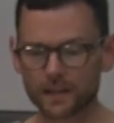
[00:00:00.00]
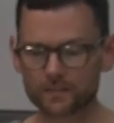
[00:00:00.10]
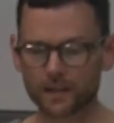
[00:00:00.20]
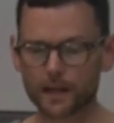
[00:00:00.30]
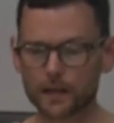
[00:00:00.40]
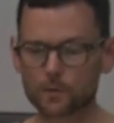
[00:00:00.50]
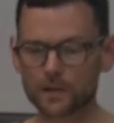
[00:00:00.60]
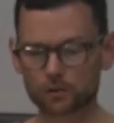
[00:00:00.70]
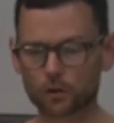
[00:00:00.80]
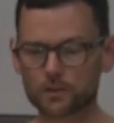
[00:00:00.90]
is a
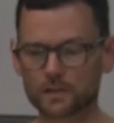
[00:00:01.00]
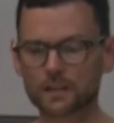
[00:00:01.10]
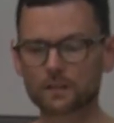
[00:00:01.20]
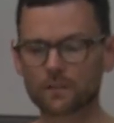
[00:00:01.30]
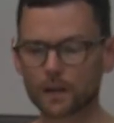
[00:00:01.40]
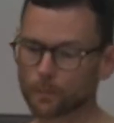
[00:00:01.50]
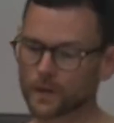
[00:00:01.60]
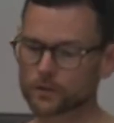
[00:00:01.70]
research and development